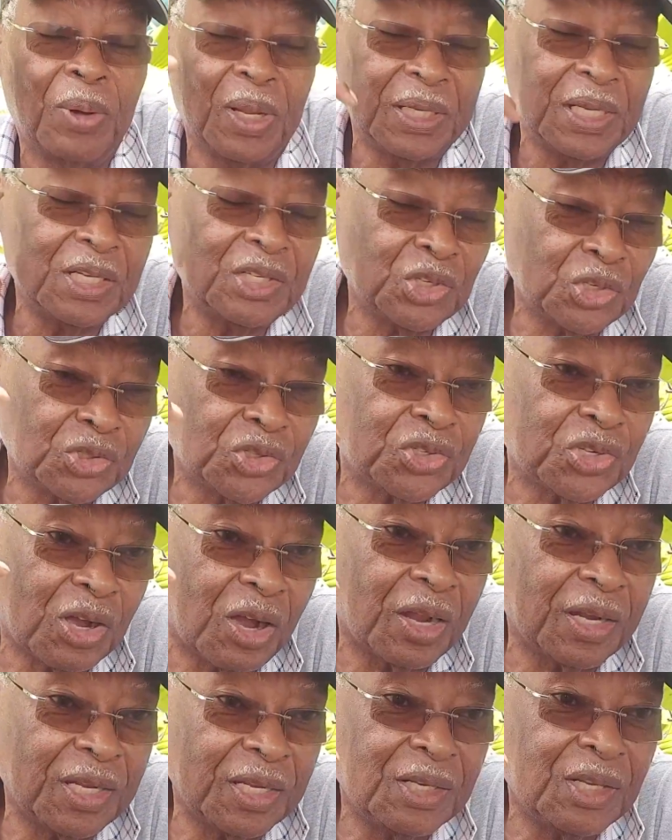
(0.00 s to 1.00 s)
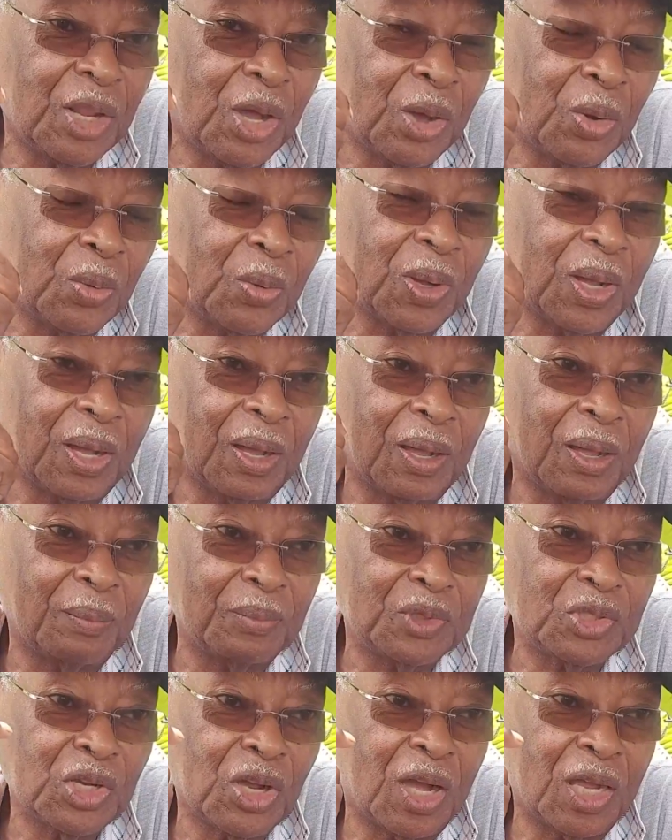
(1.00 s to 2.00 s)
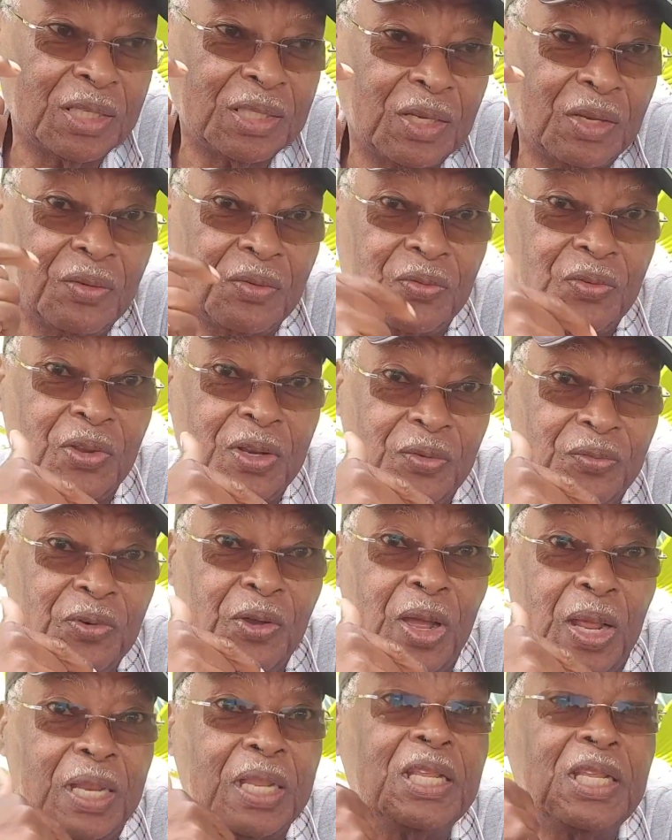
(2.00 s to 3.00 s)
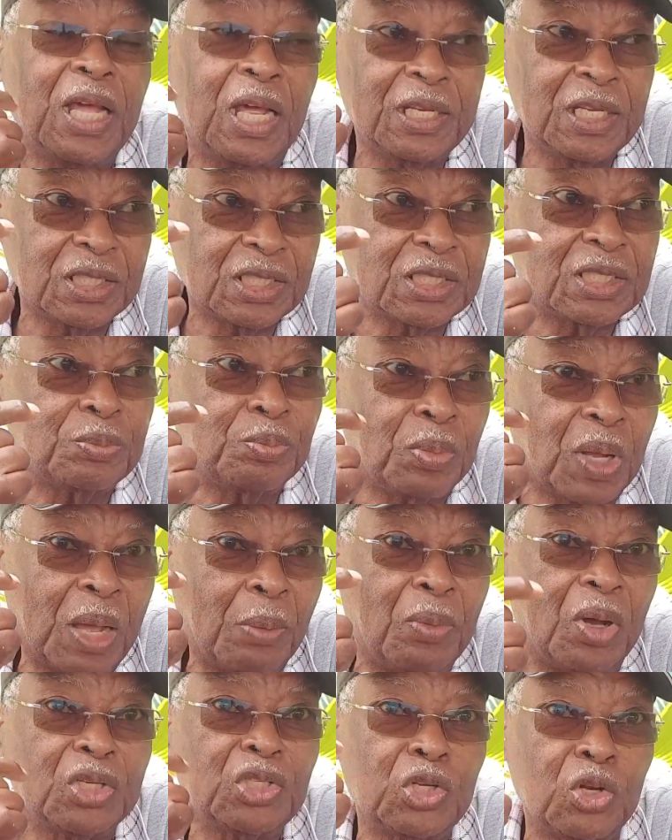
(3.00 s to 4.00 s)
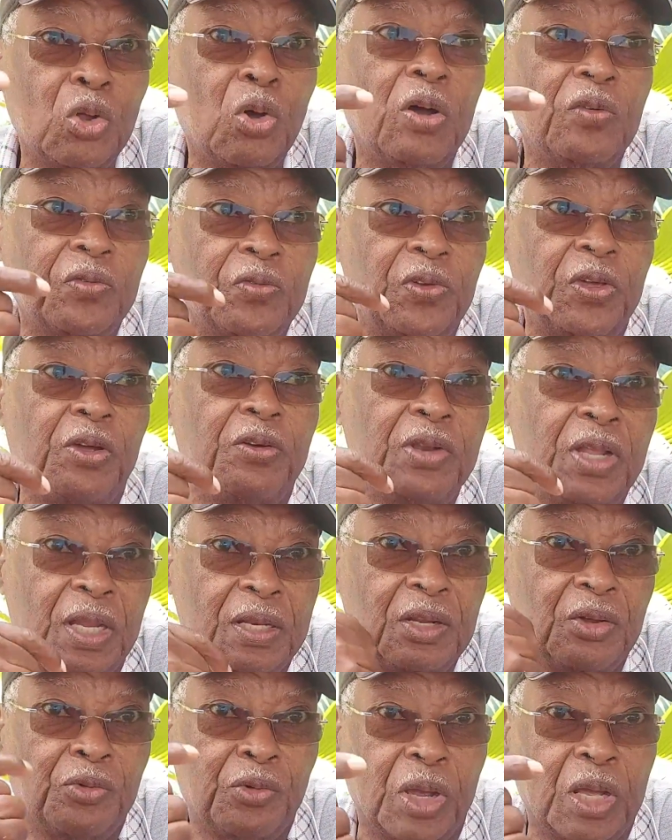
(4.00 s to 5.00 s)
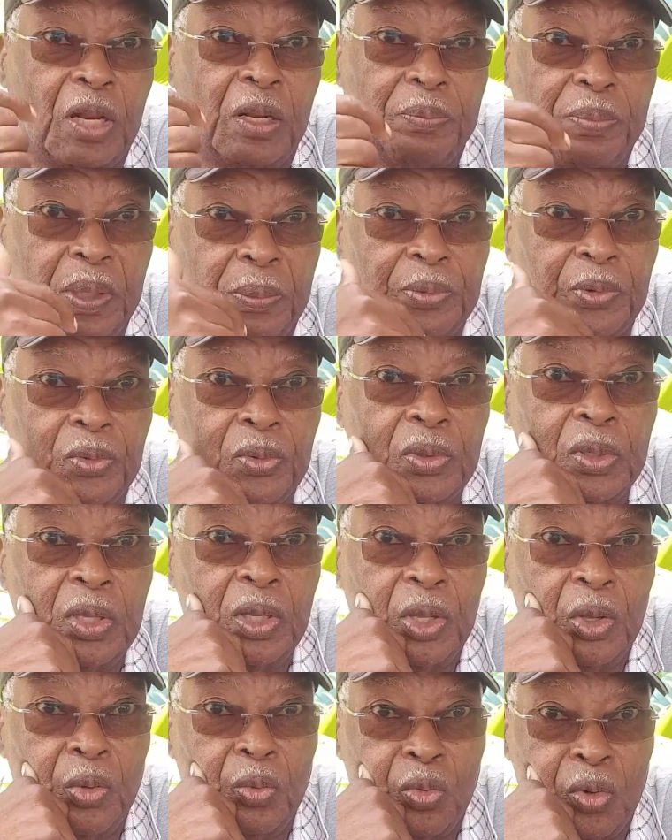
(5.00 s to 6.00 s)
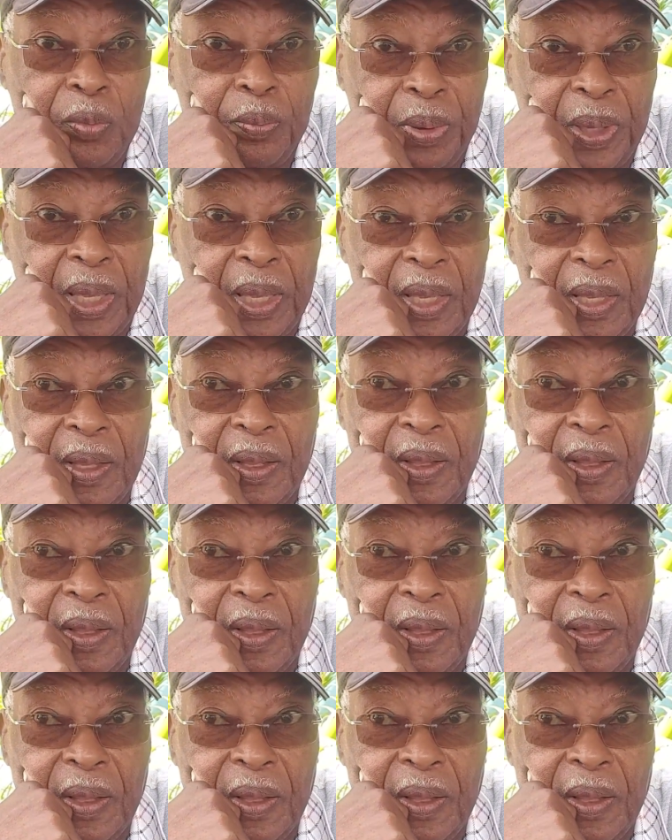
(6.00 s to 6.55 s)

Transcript: But they just started now charging for the ferry, and it's a much lower fare than the regular people would pay.